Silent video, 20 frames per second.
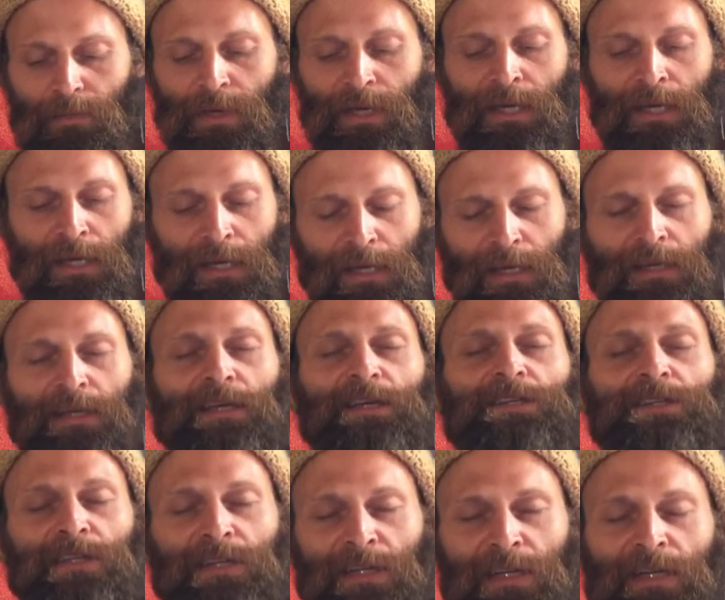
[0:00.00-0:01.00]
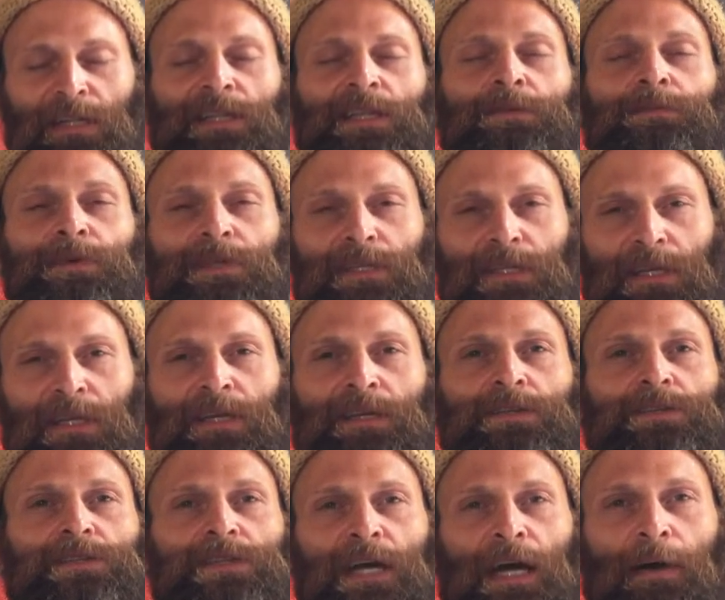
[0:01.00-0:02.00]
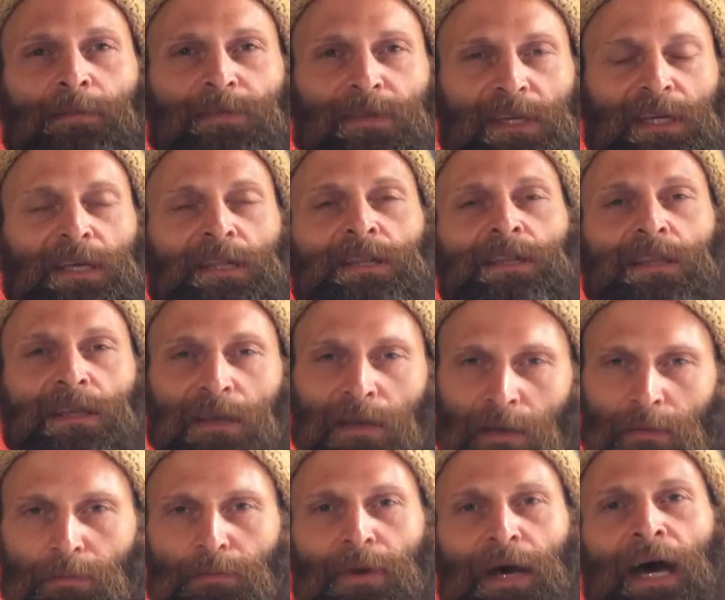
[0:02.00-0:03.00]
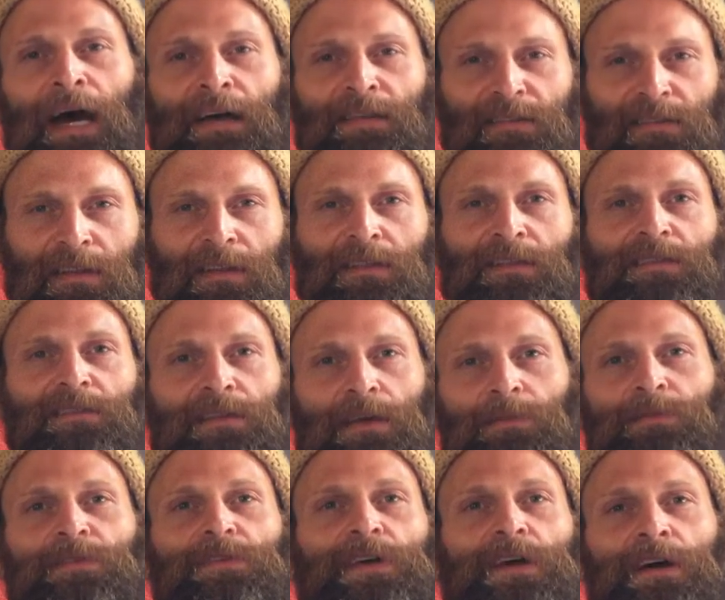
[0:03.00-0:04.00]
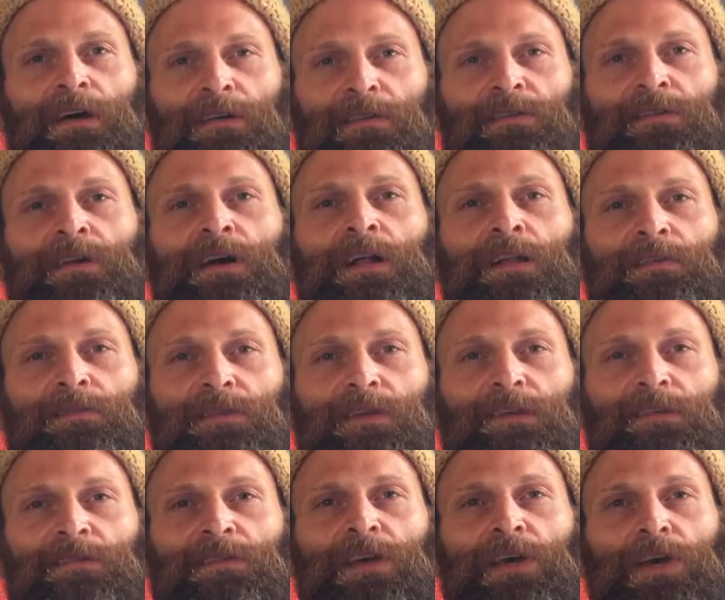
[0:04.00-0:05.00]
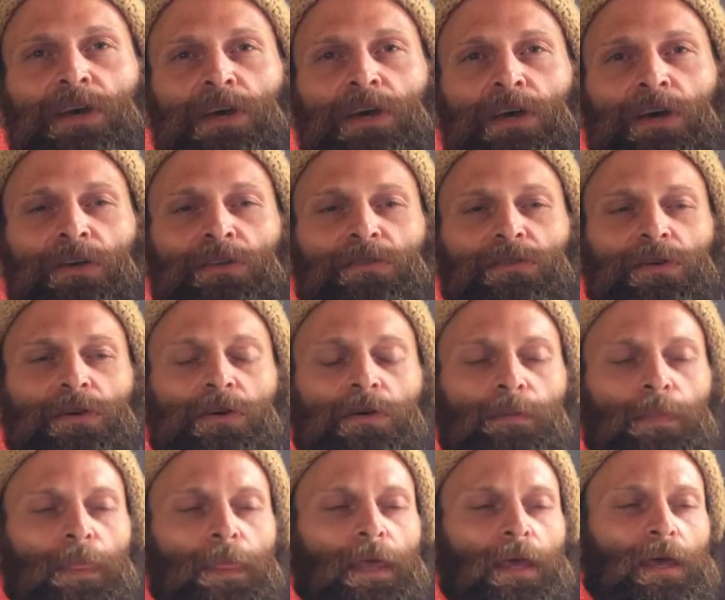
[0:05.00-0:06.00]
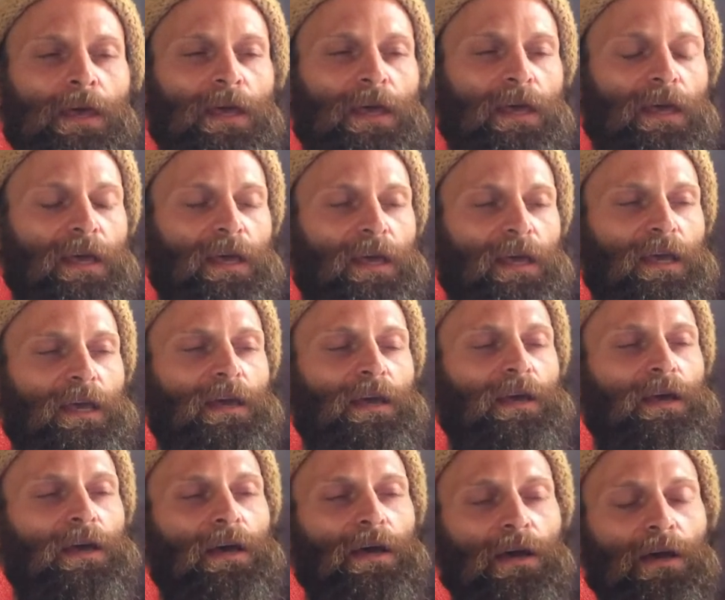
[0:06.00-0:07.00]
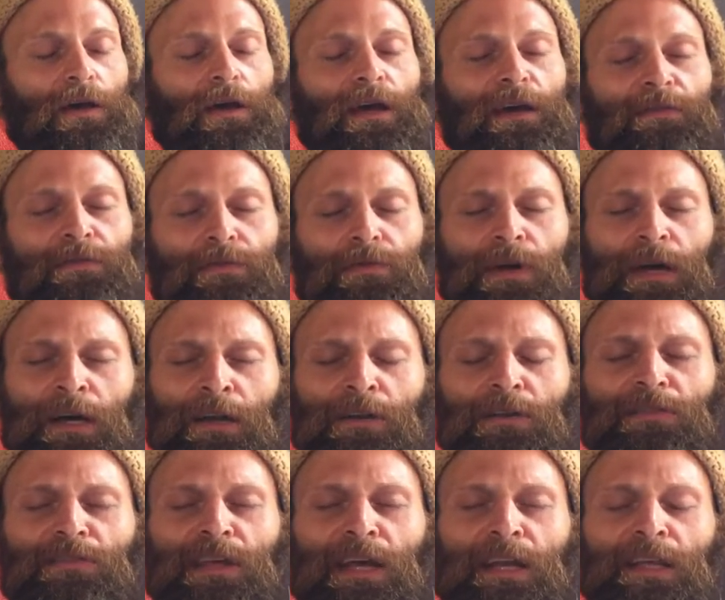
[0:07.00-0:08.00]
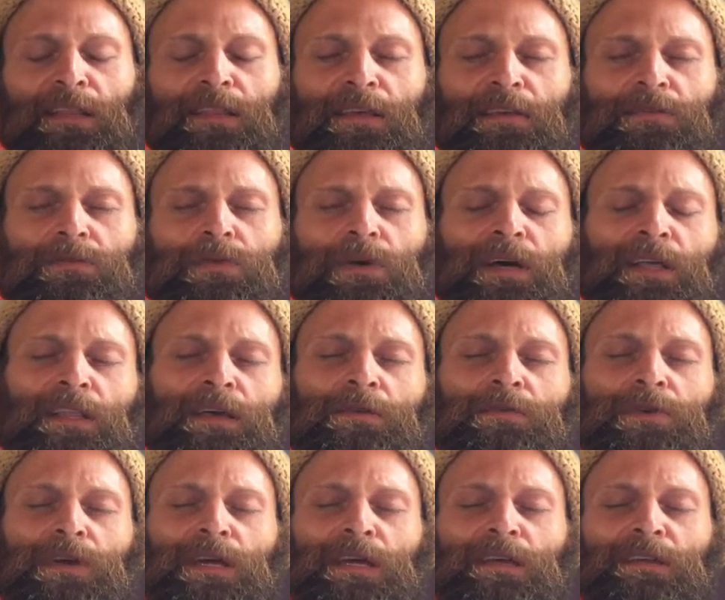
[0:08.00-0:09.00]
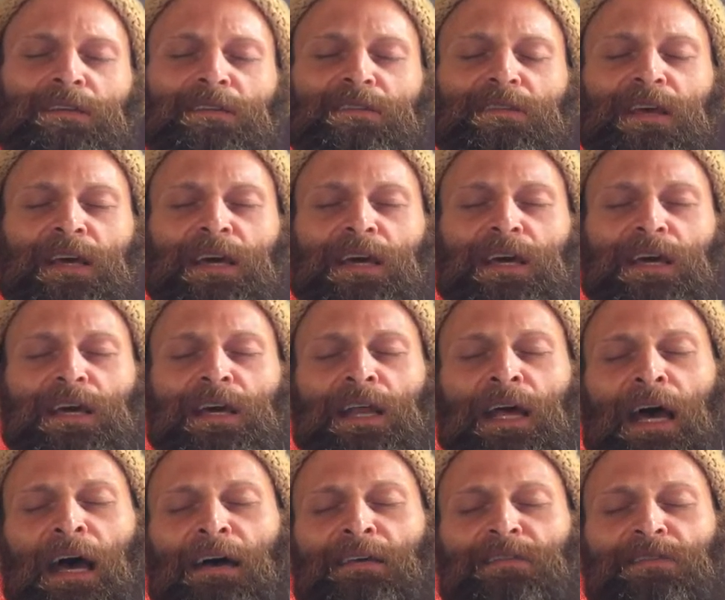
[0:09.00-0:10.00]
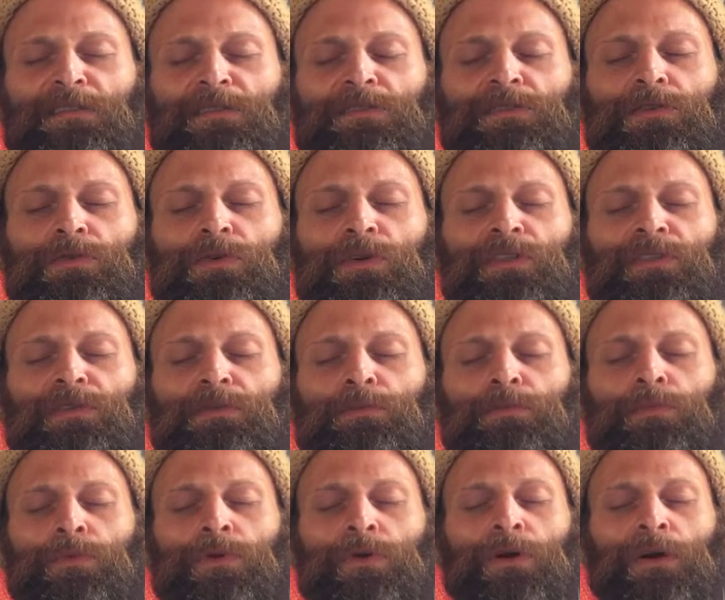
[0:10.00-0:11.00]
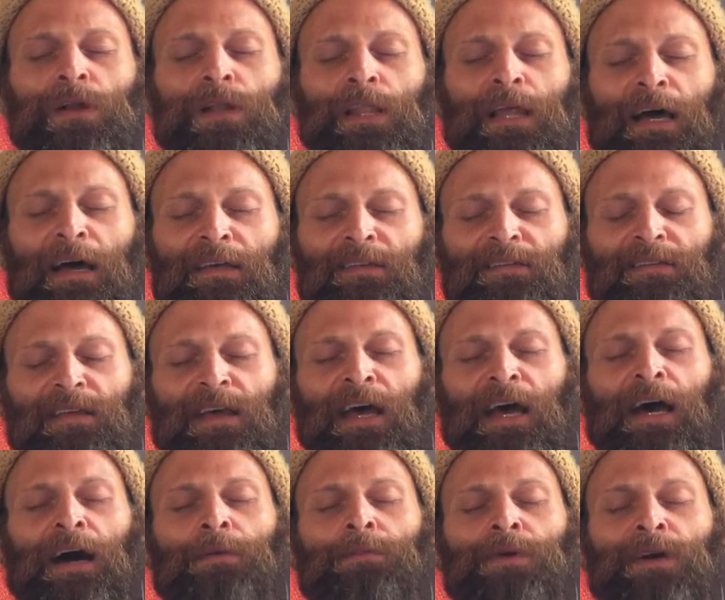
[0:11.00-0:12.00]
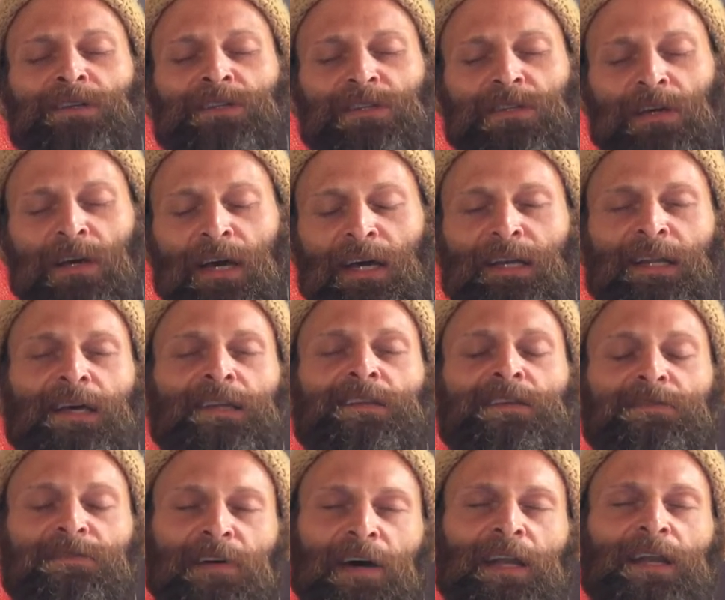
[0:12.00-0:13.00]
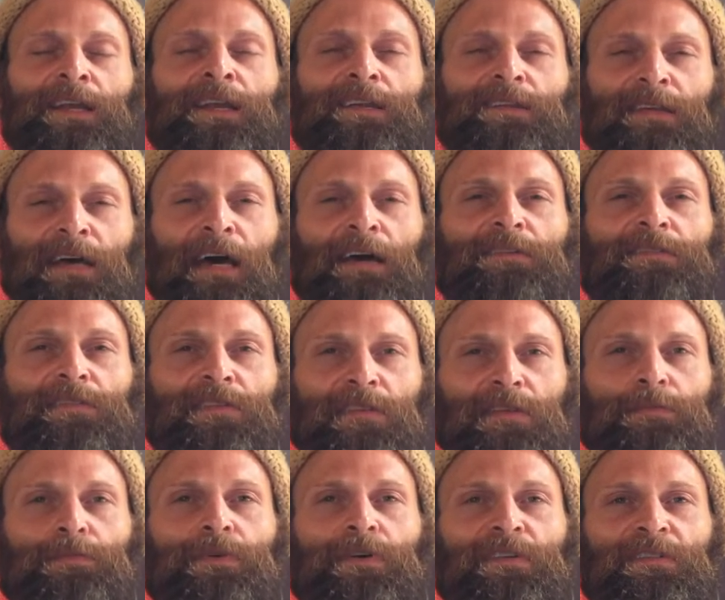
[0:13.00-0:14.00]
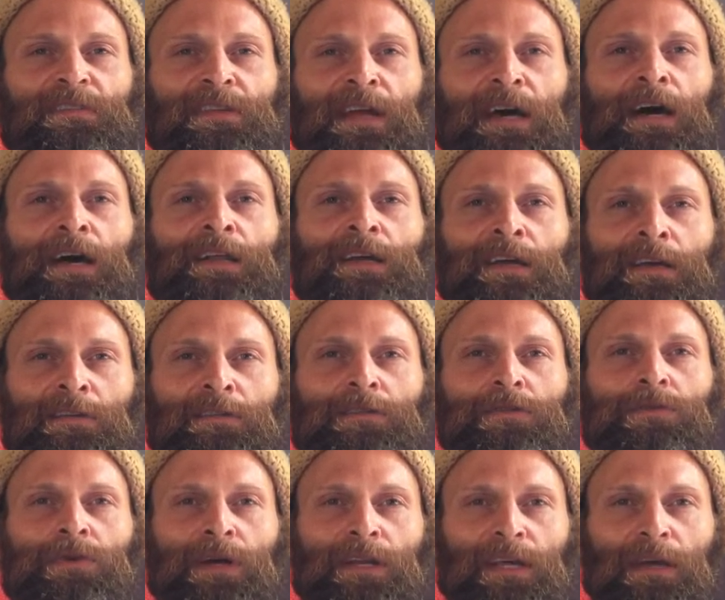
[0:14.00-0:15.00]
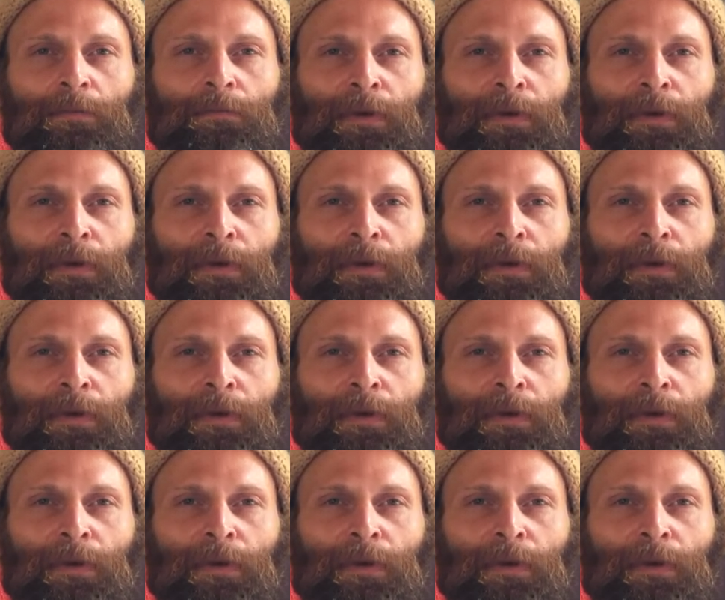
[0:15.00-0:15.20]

being conditioned and limited and trapped in the past and the samskaras and all of this. So if we understand it this way, then we can say it has to do with more or less how much they're identified and attached to the personality and to what